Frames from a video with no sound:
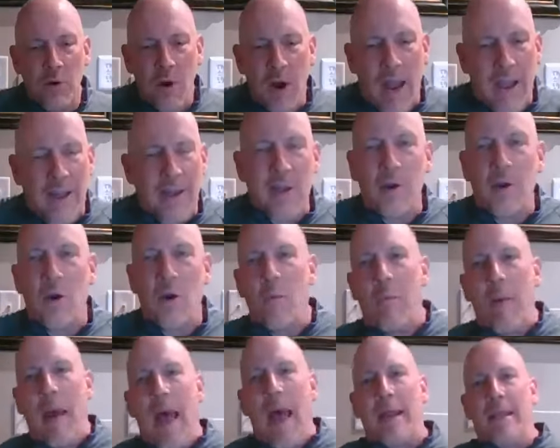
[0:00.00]
I can go
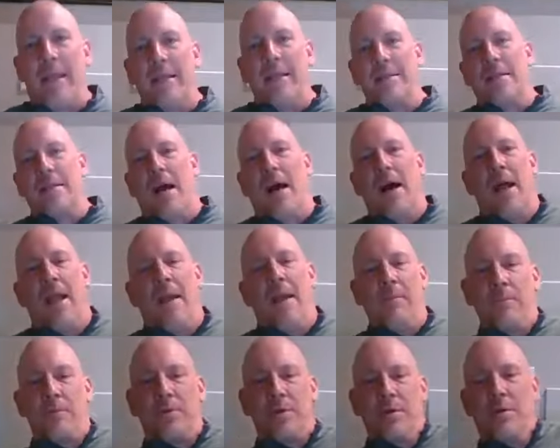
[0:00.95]
back in
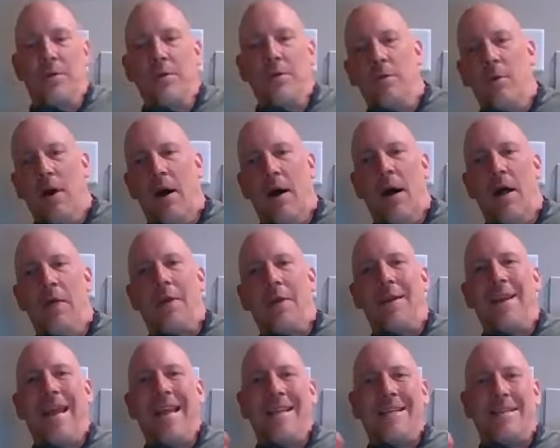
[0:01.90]
time to uh, the
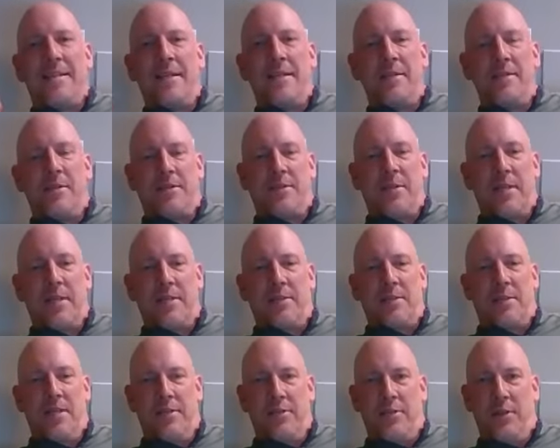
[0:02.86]

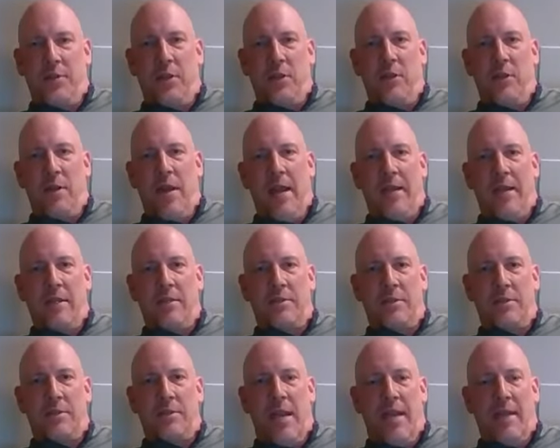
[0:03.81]
1960s in the United
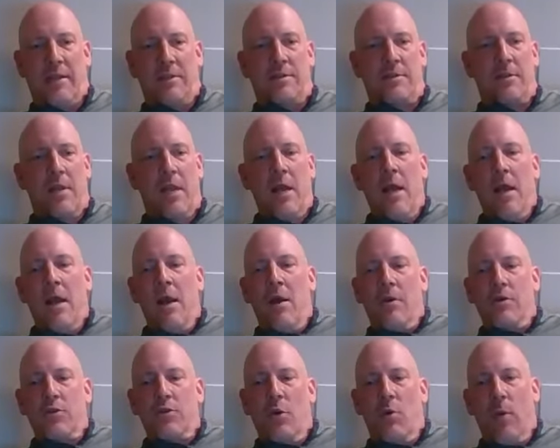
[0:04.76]
States.
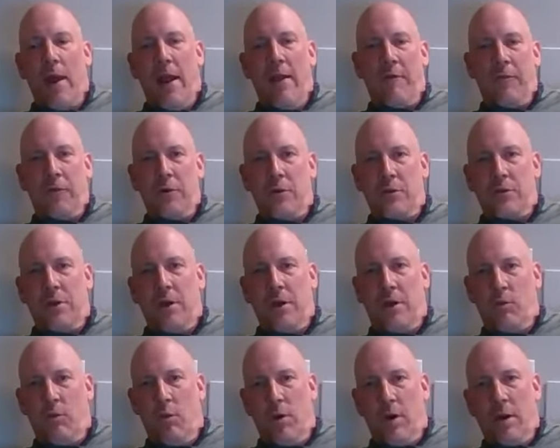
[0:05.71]
But when I first
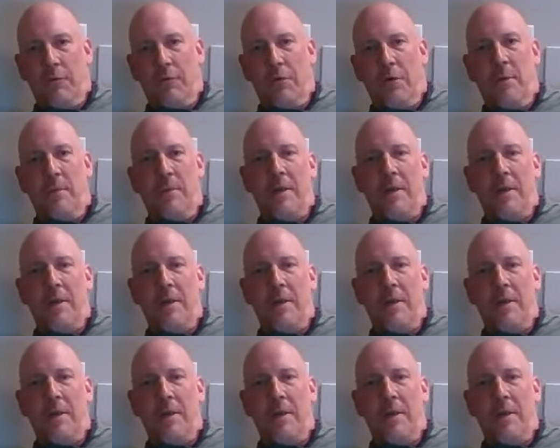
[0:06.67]
started working for the